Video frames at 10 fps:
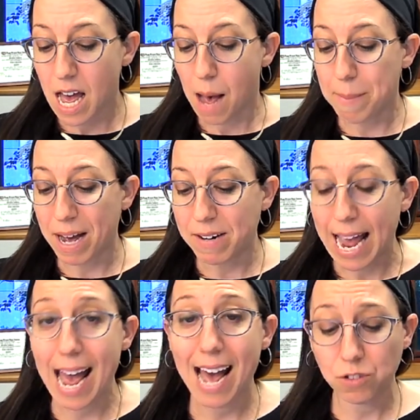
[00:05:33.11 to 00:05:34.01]
about
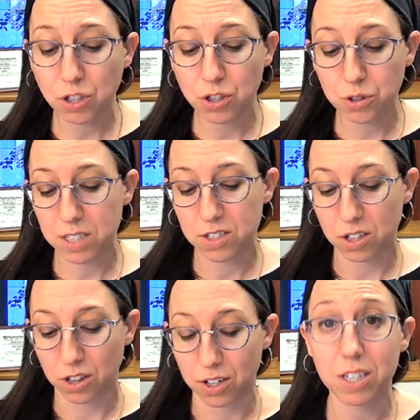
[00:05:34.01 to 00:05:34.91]
how students
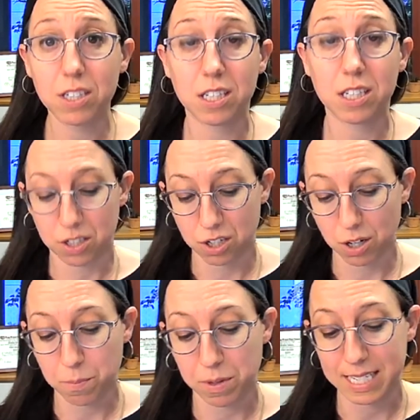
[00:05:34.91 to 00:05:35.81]
learn to
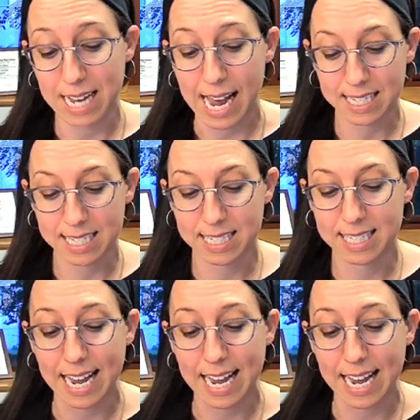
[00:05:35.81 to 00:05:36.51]
interpret texts